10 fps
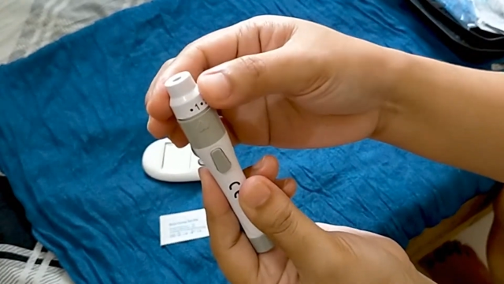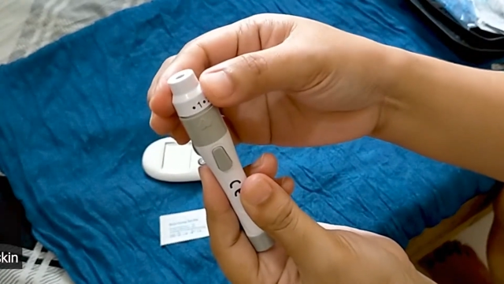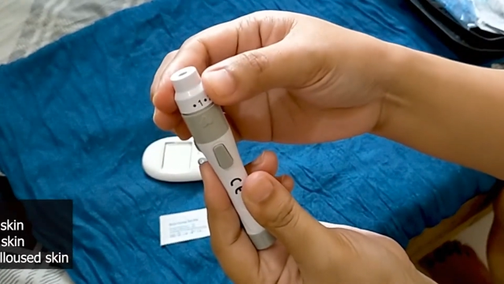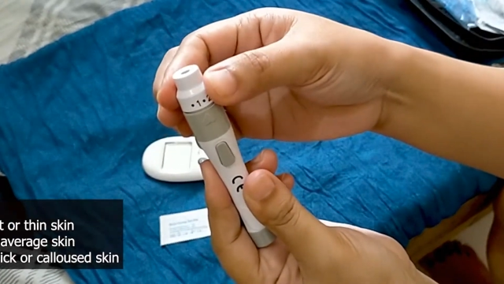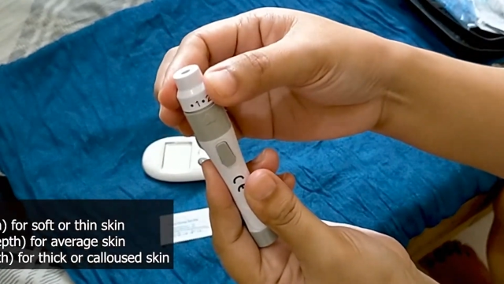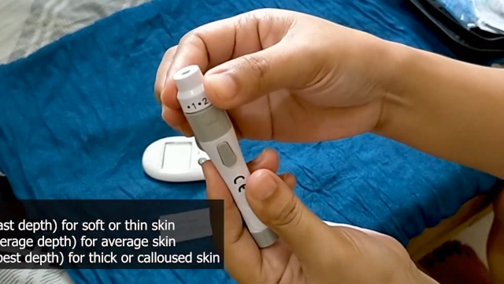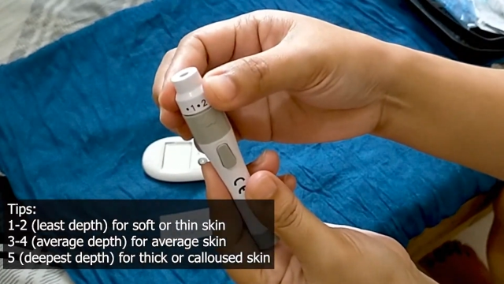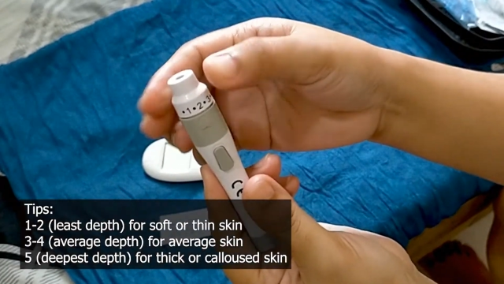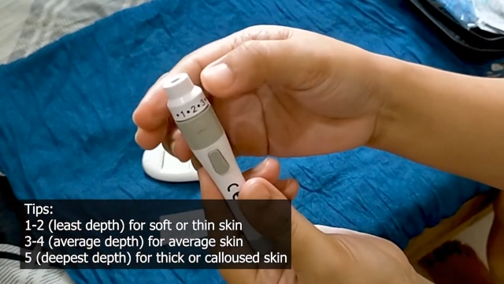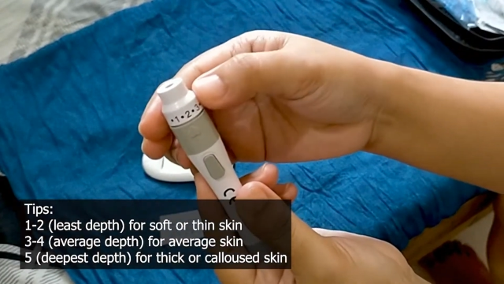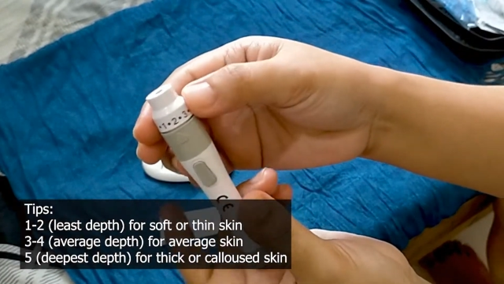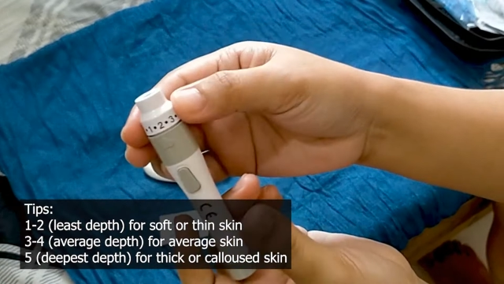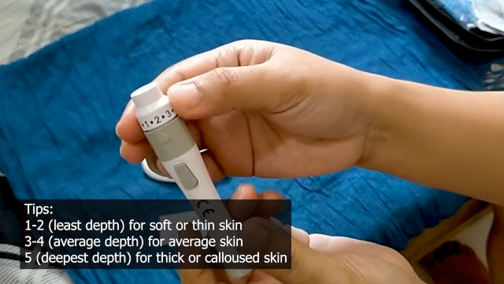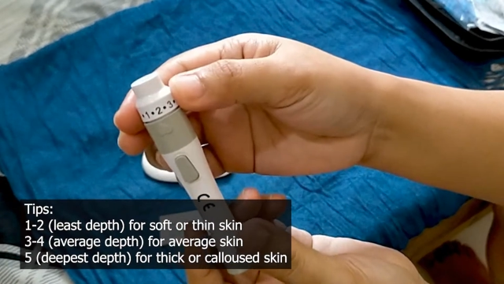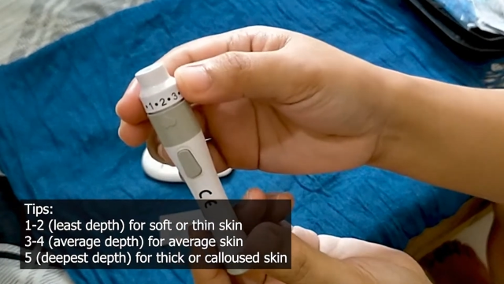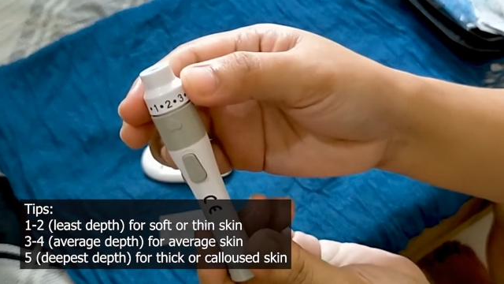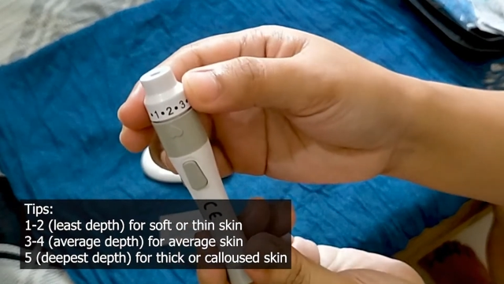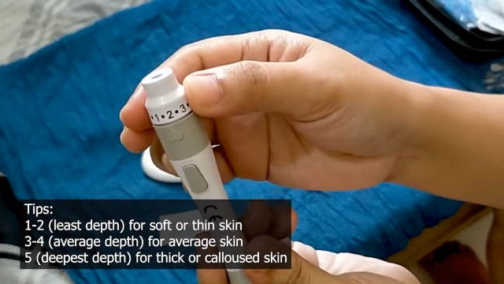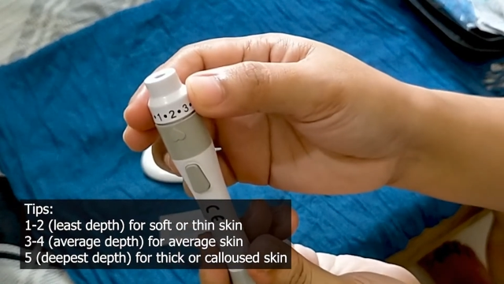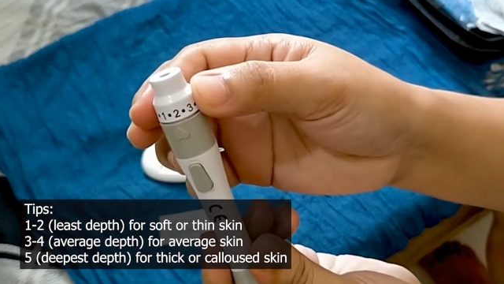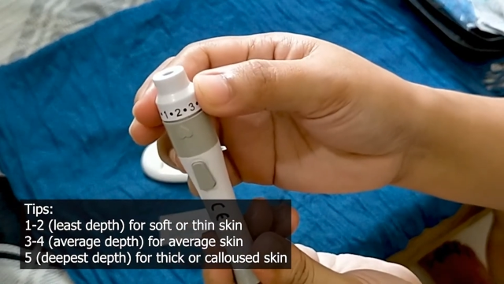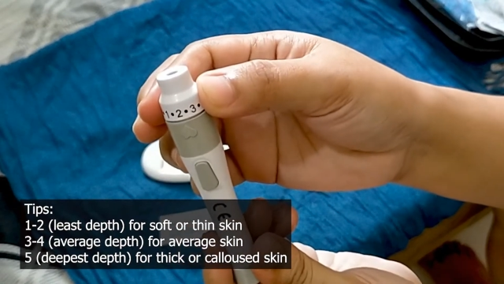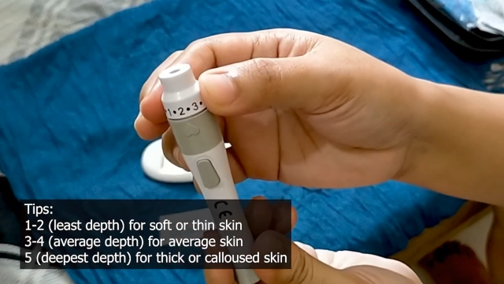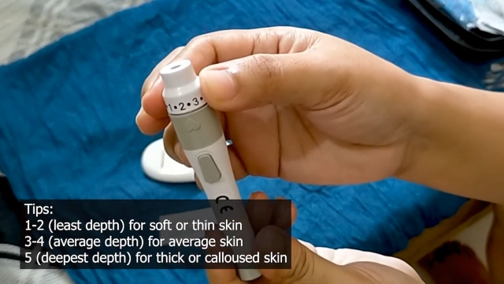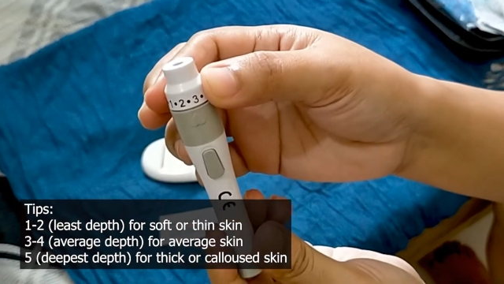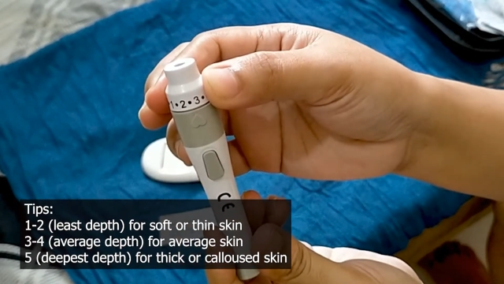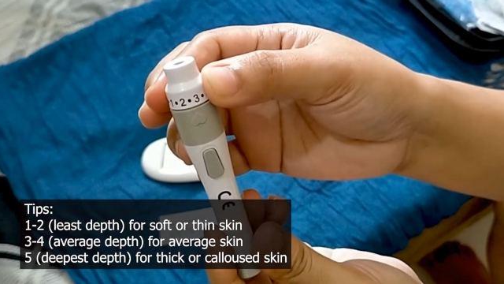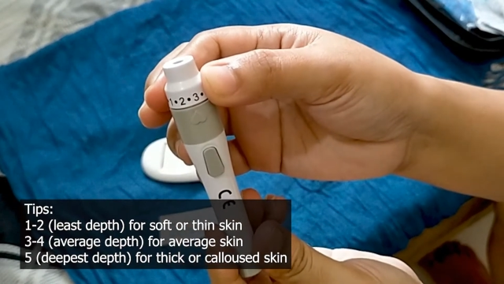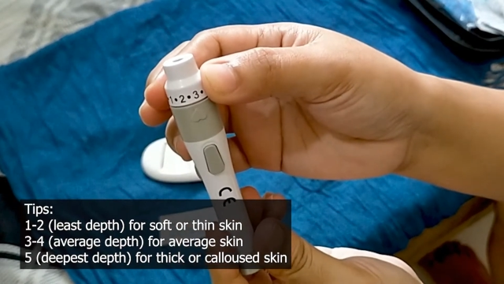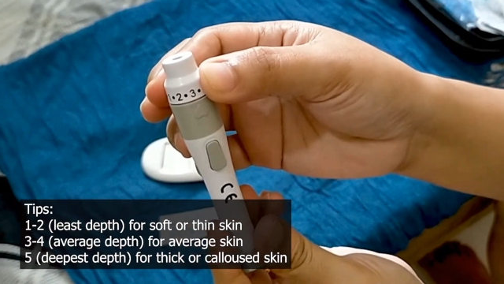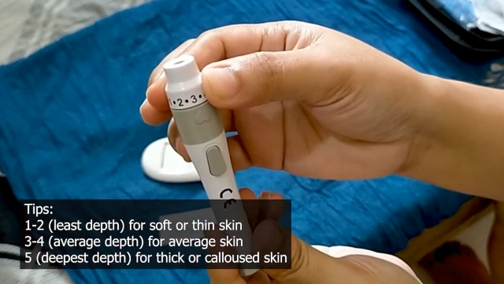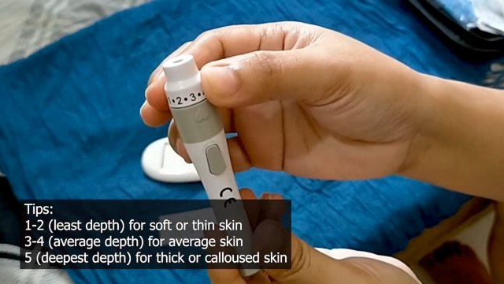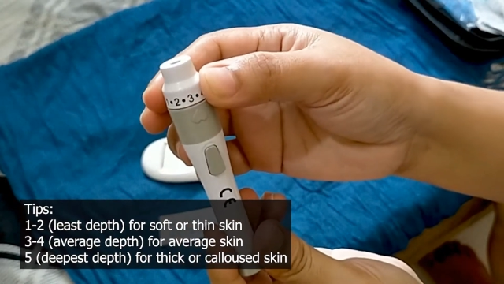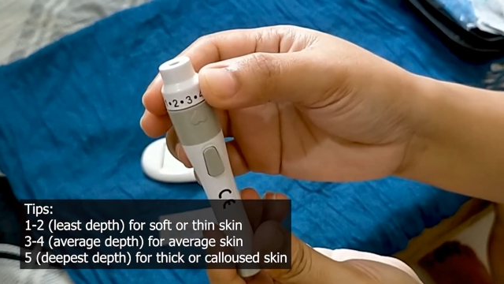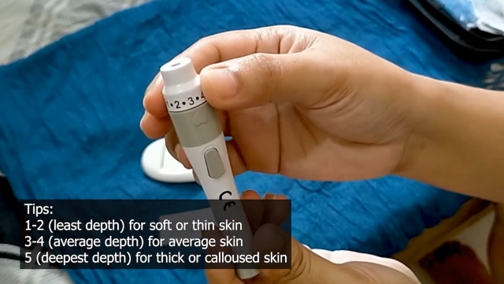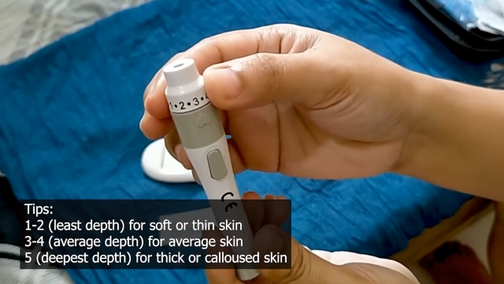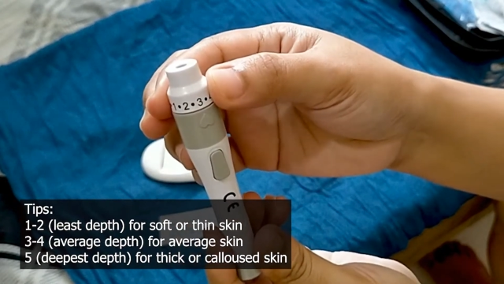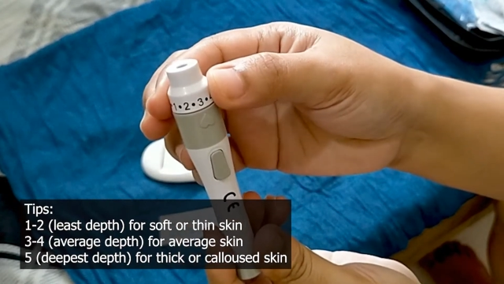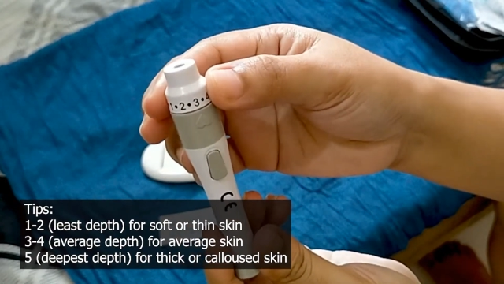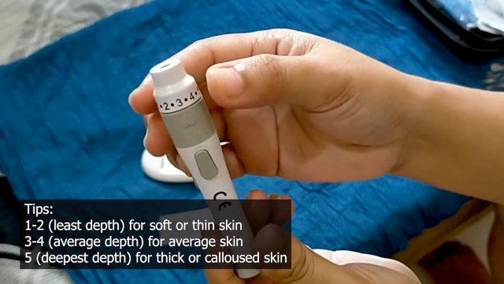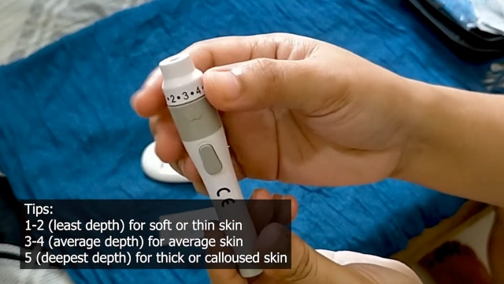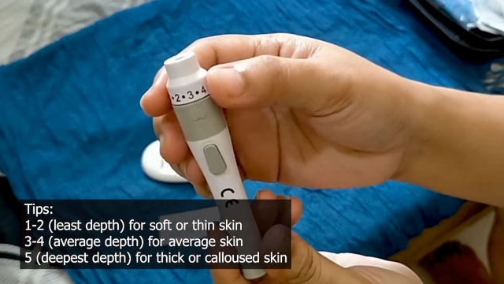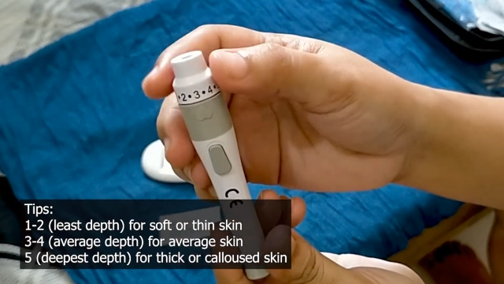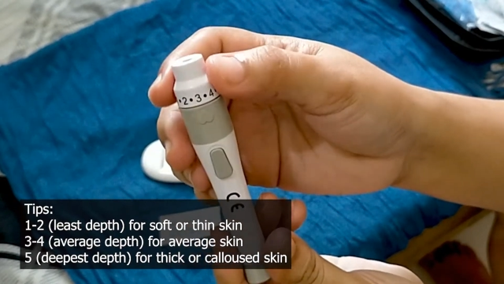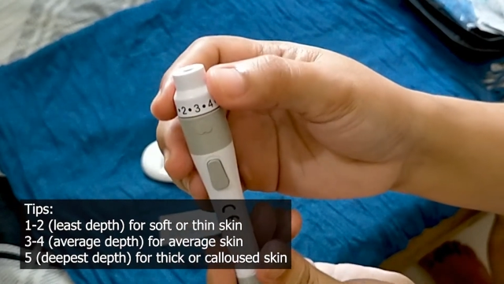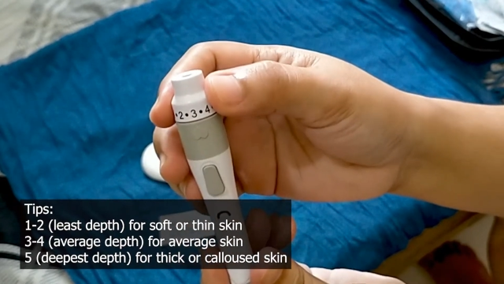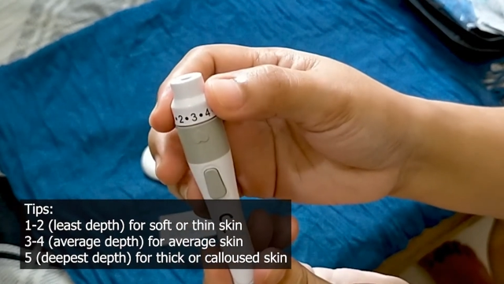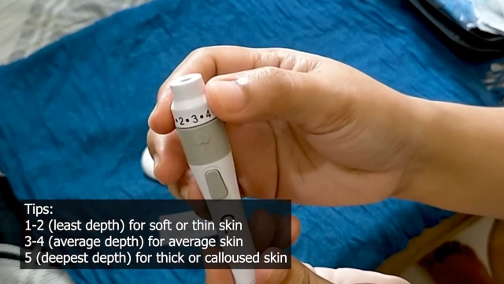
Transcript: No face is visible, so there are no lips to read.